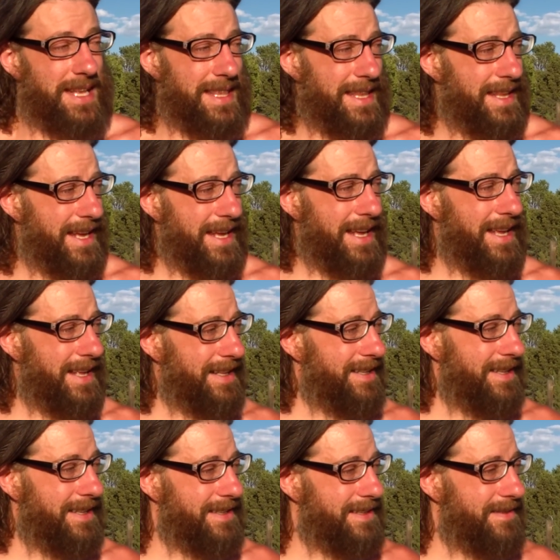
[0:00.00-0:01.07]
And
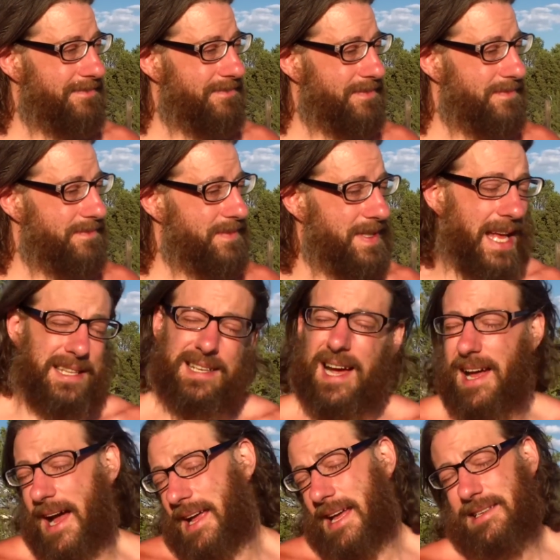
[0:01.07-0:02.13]

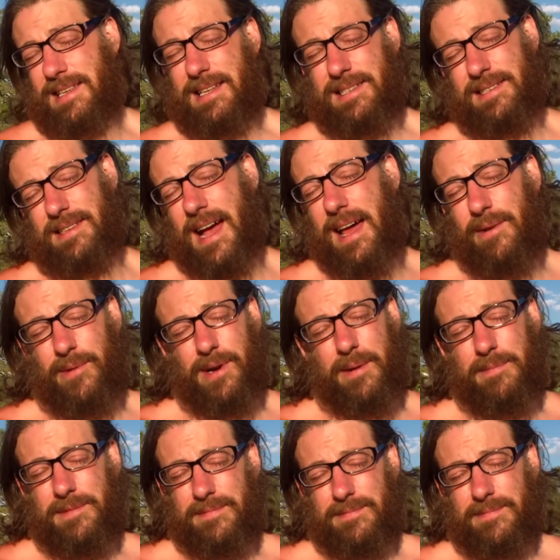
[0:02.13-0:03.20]
I guess that's kind of
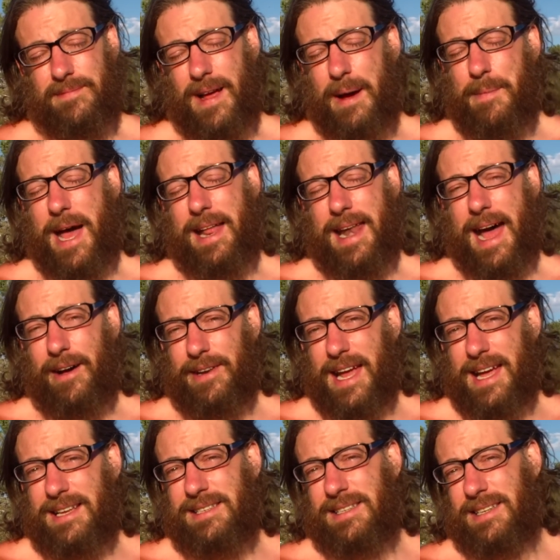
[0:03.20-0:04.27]
where I'm at
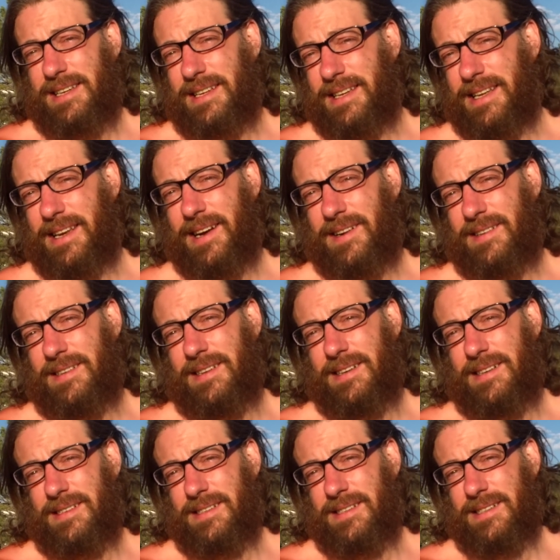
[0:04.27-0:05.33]
nowadays, you know.
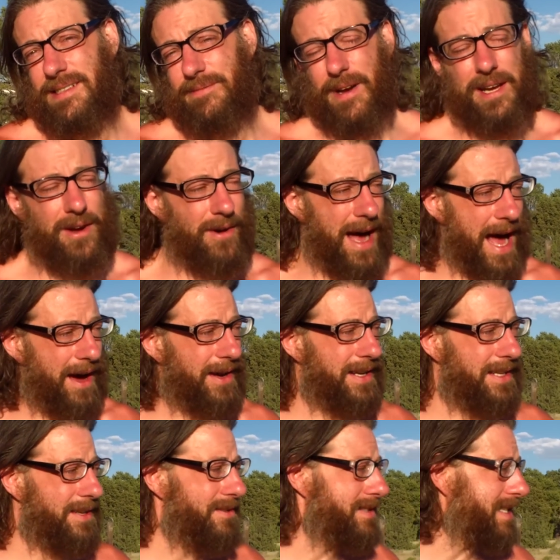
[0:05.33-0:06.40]
If I know how
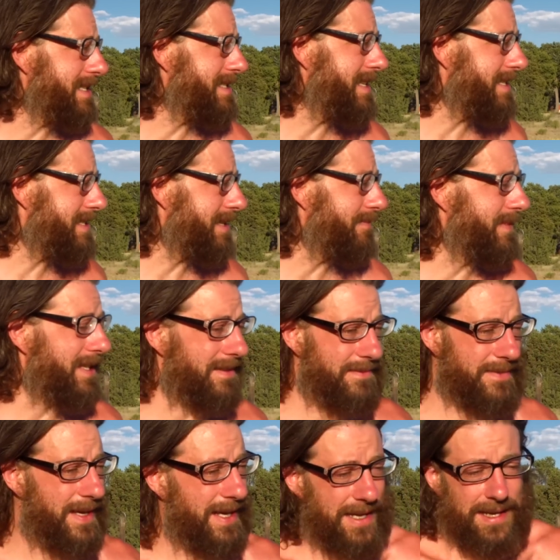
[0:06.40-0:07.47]
to use this system to
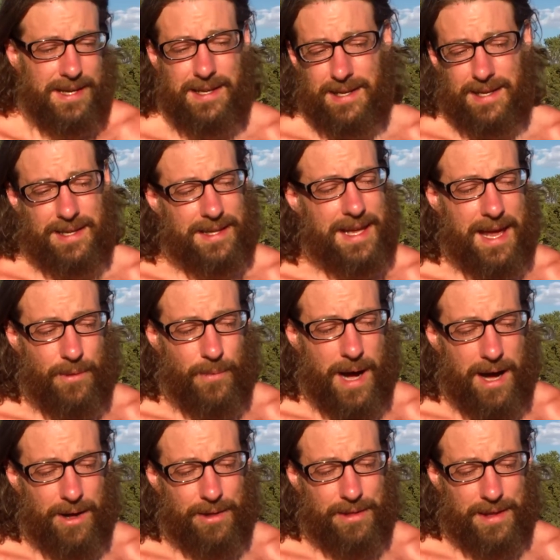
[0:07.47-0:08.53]
get
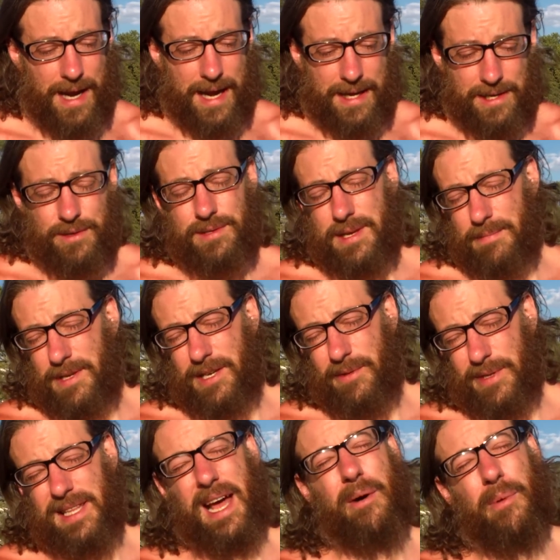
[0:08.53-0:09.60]
wealth, and I can do something
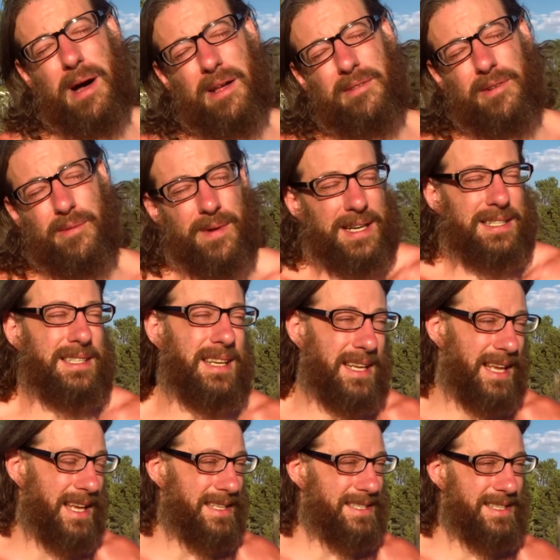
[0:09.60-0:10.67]
good with that wealth for once,
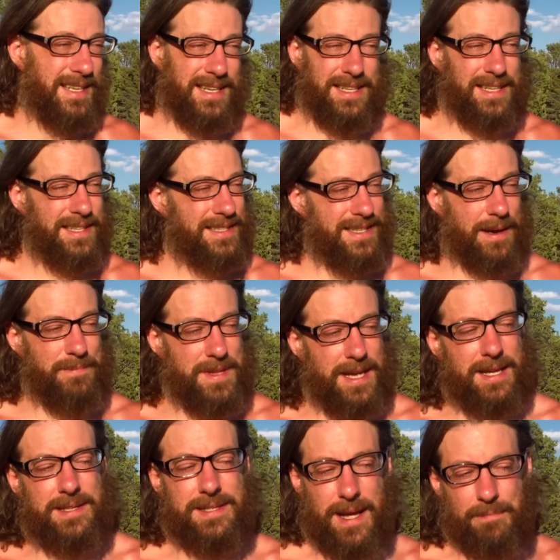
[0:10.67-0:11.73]
like
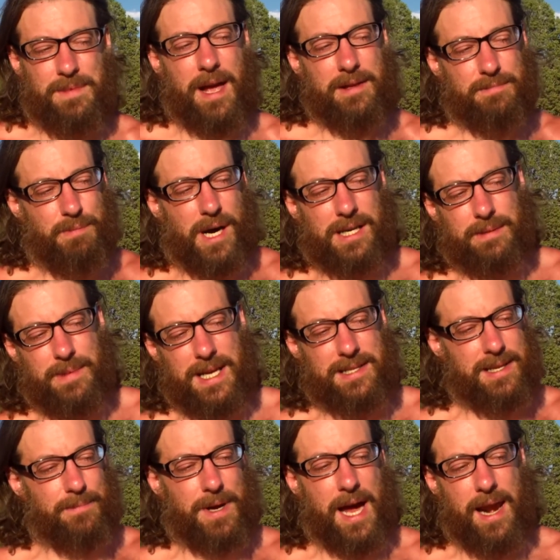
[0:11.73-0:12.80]
it sometimes bugs me
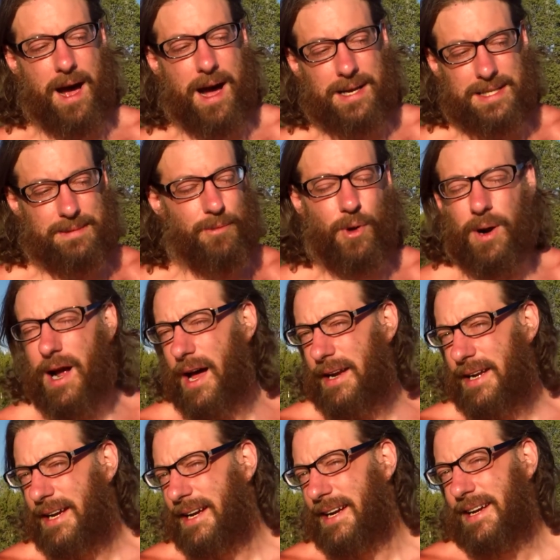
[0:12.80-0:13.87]
as some kind of
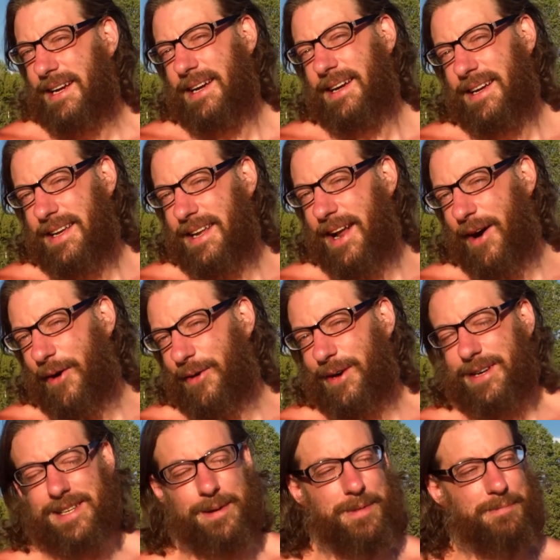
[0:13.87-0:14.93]
oxymoron, you know,
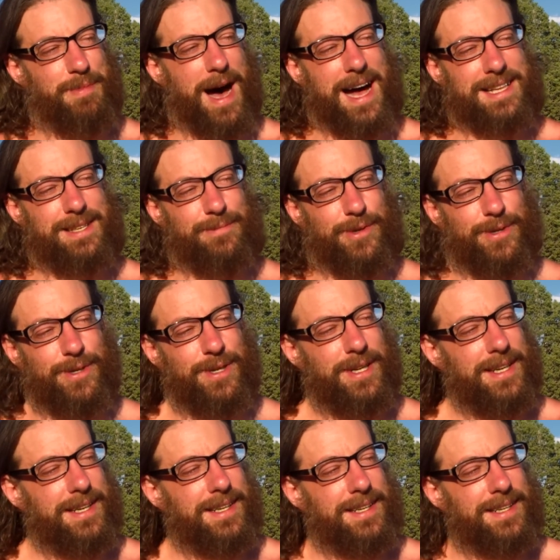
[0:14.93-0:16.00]
or some impossible